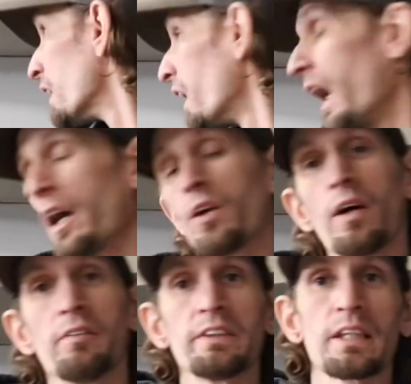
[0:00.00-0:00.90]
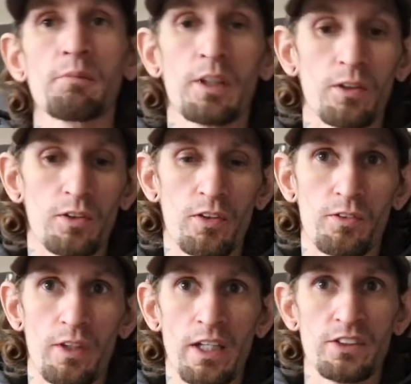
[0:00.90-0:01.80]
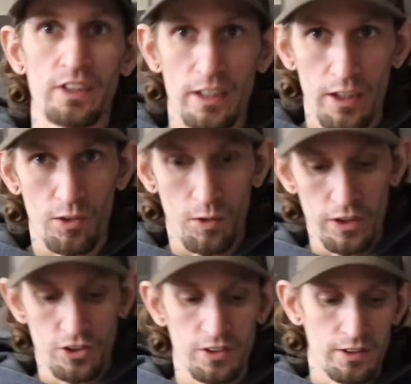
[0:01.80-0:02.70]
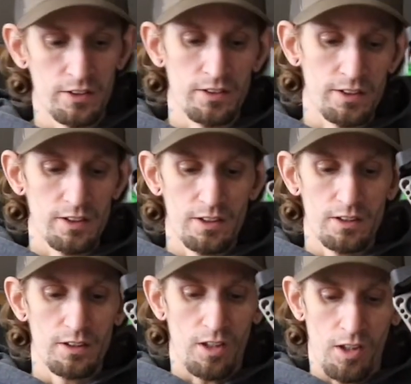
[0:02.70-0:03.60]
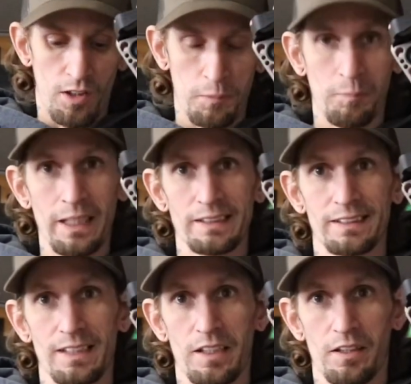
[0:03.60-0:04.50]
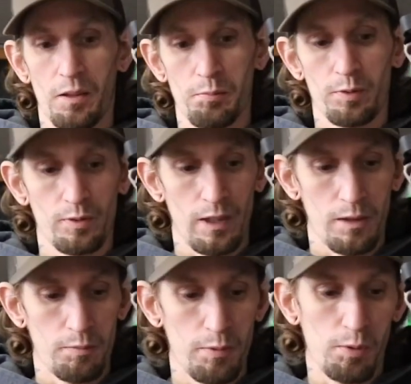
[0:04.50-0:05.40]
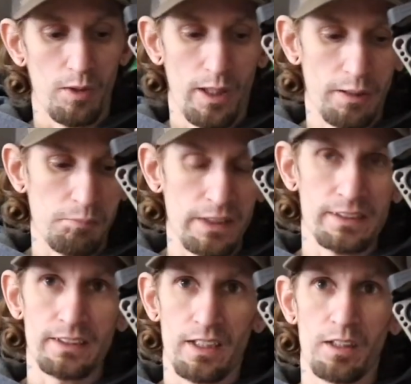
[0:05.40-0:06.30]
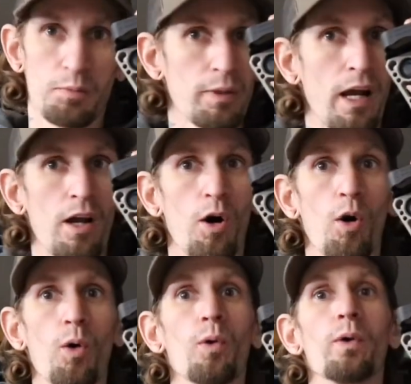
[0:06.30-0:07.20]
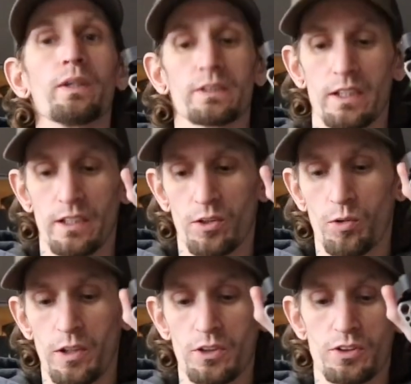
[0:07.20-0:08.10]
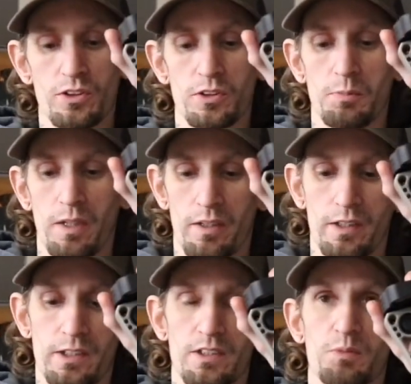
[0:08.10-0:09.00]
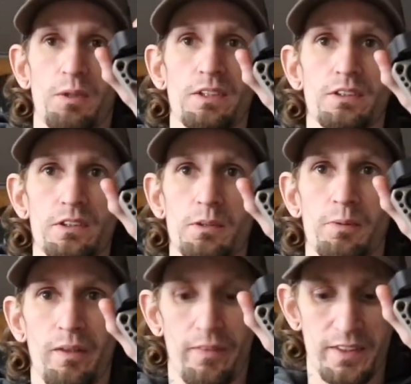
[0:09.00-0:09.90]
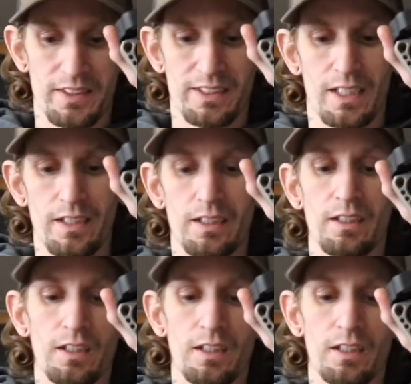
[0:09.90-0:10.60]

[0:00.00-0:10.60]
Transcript: I know every time I go to the range I get questions on my setup. A lot of people like my setup and I always get questions about it, especially about the sight.